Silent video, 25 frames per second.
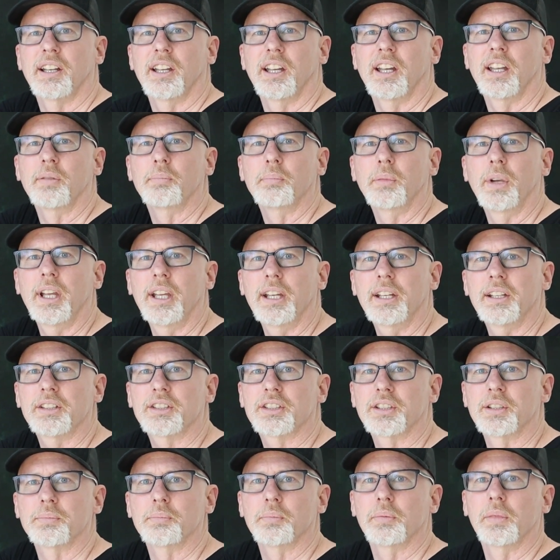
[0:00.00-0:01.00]
and make
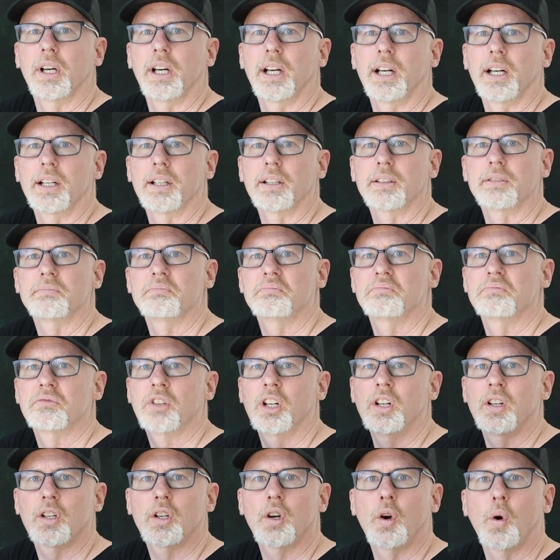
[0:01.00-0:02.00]
some
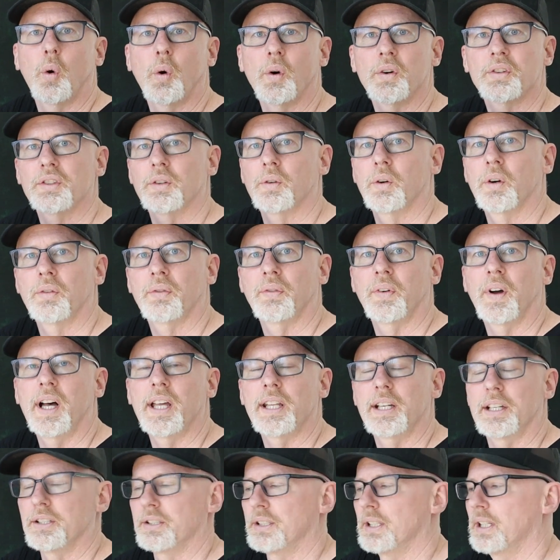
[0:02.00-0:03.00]
coarse or
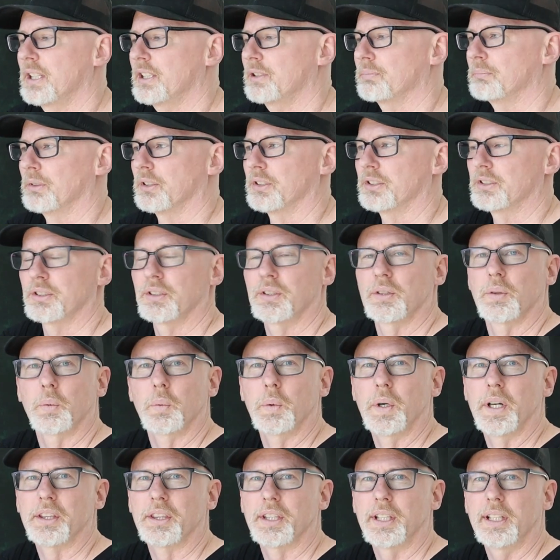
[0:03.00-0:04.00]
fine adjustments
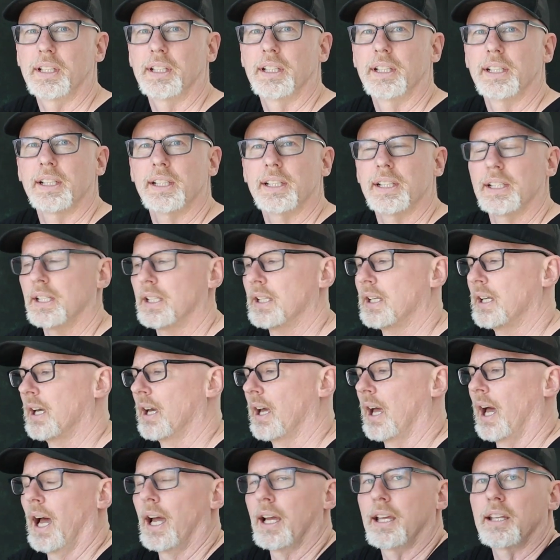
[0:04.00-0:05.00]
with it.
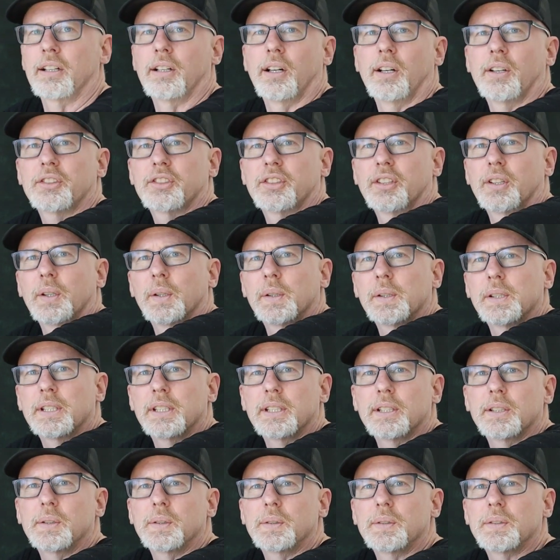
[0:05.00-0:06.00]
I can also
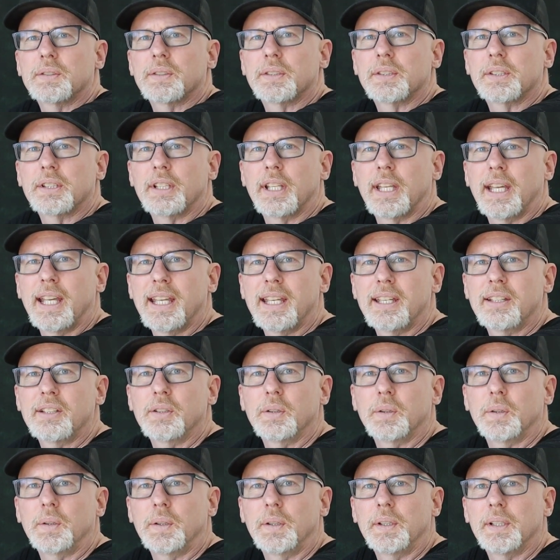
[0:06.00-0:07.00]
use the
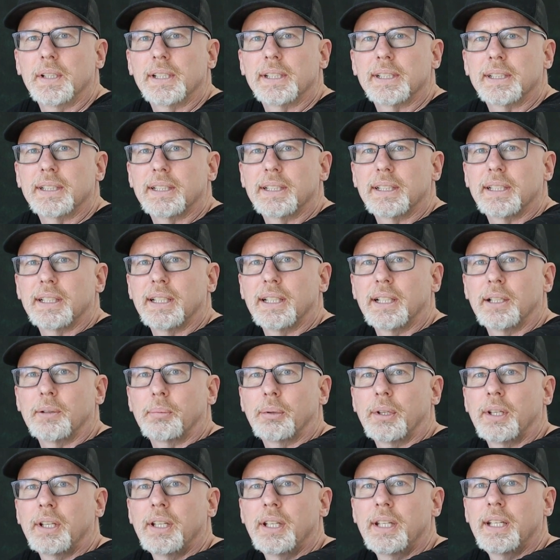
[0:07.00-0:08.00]
handle
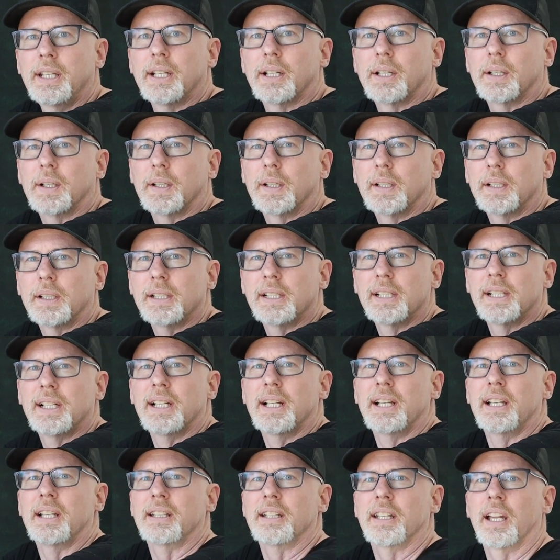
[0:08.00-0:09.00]
up here.
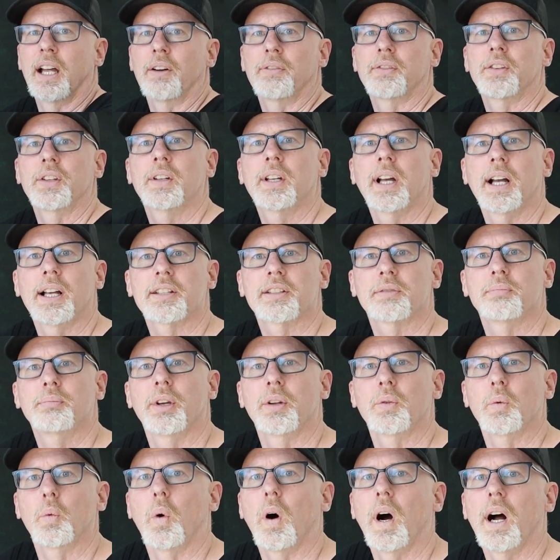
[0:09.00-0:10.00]
Now, if you guys have
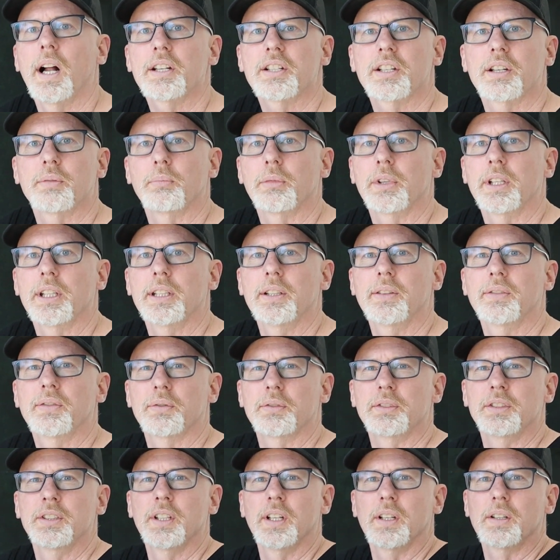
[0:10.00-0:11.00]
been watching me,
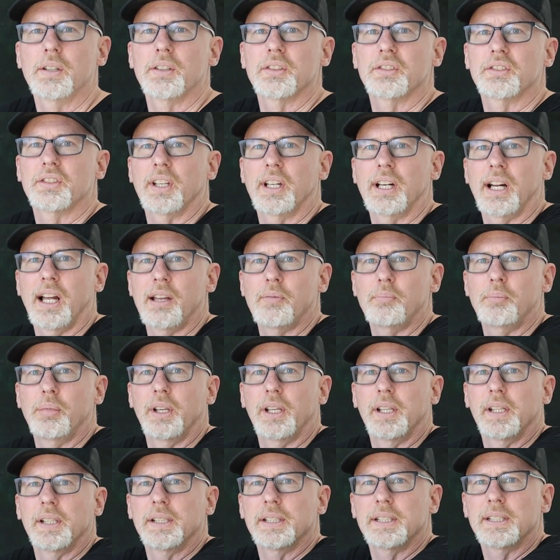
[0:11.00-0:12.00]
you've noticed that I've
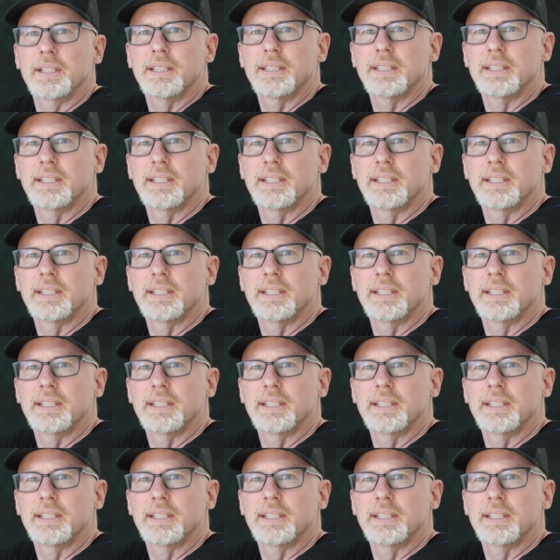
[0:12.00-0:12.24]
been